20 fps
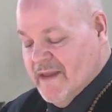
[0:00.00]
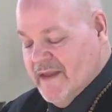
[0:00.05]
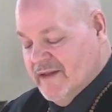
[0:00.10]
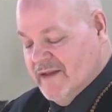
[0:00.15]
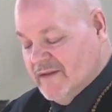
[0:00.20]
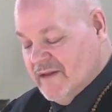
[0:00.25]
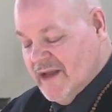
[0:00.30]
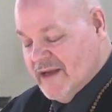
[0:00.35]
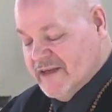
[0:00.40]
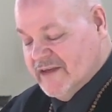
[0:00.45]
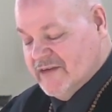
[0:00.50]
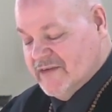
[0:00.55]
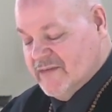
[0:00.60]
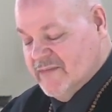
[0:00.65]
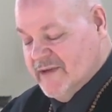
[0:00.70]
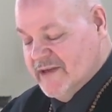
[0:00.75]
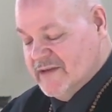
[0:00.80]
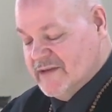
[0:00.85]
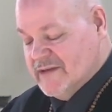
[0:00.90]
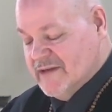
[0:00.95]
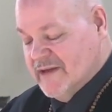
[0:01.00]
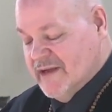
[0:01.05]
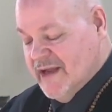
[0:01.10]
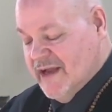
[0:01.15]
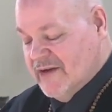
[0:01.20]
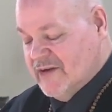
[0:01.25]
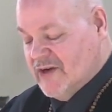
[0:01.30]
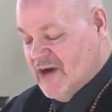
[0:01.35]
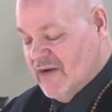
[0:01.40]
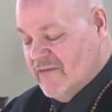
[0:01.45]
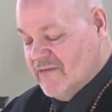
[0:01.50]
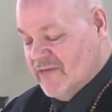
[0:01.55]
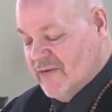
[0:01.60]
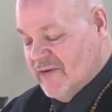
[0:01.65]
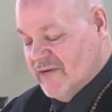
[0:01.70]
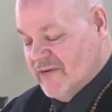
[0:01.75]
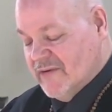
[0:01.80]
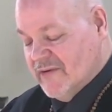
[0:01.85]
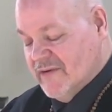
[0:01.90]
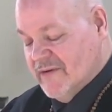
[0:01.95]
enlightenment, and
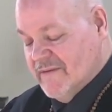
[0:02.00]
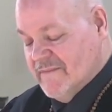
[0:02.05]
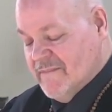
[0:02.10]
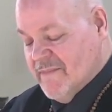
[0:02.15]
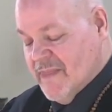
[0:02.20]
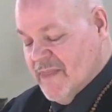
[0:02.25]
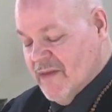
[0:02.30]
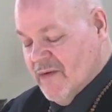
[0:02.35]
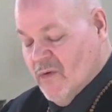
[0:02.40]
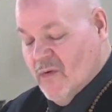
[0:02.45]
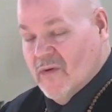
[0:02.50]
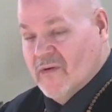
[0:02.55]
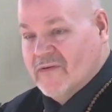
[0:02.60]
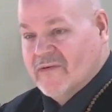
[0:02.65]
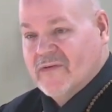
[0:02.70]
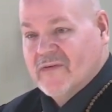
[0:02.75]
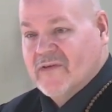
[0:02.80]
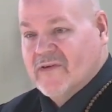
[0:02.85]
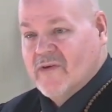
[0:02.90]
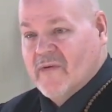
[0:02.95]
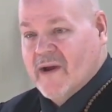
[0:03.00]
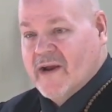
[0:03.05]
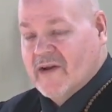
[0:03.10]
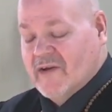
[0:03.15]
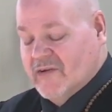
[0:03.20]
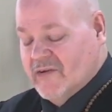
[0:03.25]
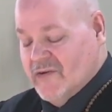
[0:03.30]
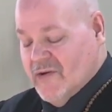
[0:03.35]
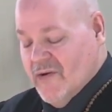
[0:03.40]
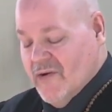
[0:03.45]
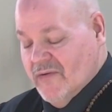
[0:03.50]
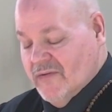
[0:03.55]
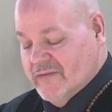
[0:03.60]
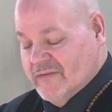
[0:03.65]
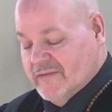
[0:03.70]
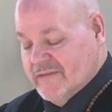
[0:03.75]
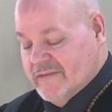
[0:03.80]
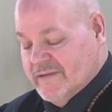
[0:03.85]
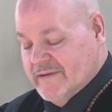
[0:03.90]
comfort, or to the great unknown.